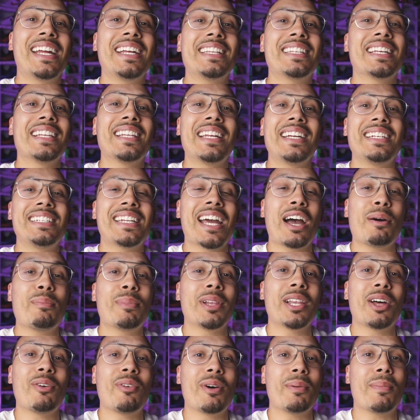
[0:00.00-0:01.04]
Hit the link down
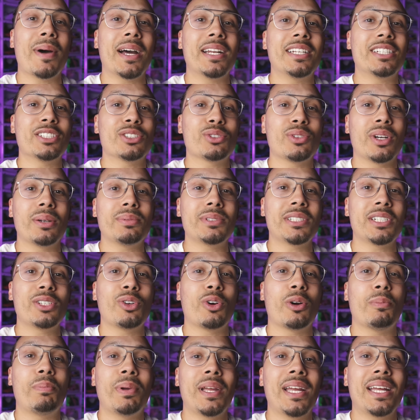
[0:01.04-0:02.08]
below in my description
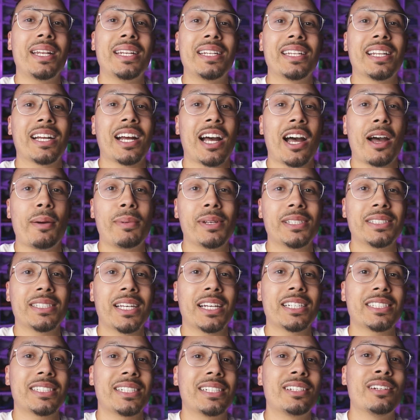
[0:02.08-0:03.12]
or pinned in the comment
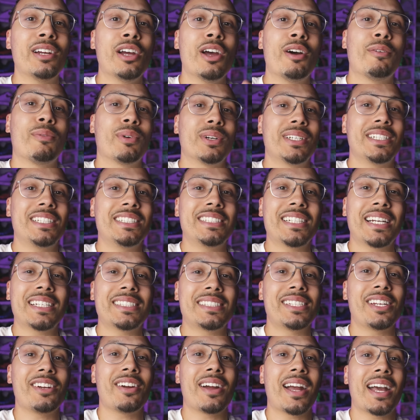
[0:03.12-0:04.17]
section for DJ
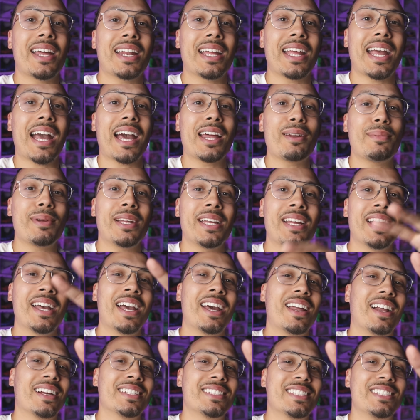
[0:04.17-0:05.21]
Sneakerhead Academy,
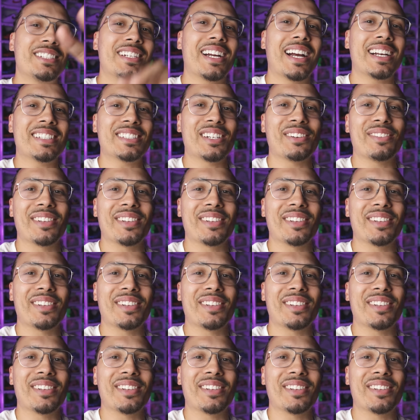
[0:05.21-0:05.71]
and I'll see you guys